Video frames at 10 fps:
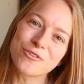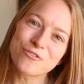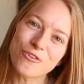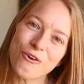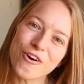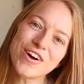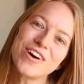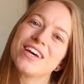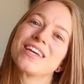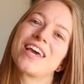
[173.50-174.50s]

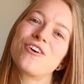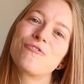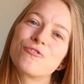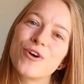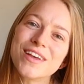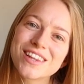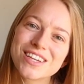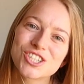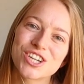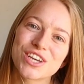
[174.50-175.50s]
4, get a
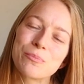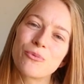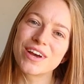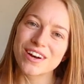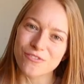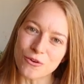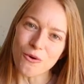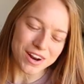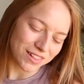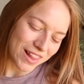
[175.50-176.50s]
friendly chicken breed if you
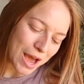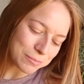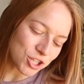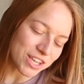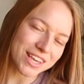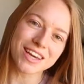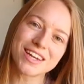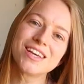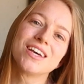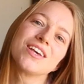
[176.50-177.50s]
want a lab
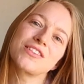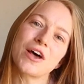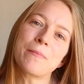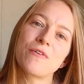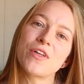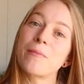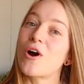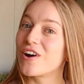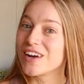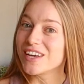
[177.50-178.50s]
chicken. Some of them
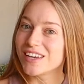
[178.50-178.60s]
are